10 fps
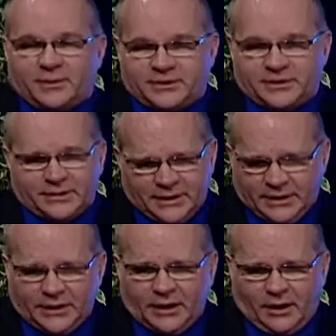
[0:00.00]
He says,
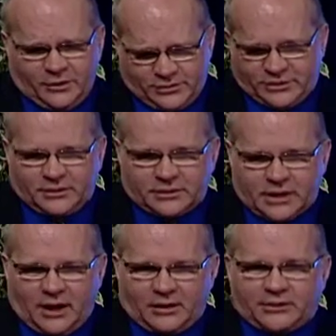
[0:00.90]
are you still a
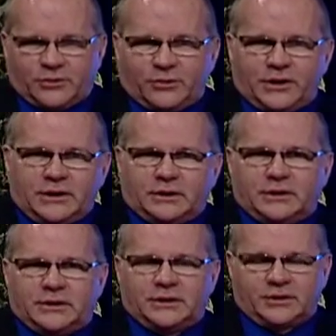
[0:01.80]
county attorney?
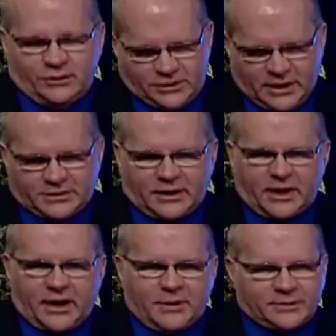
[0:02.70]
And he goes, yes, I am.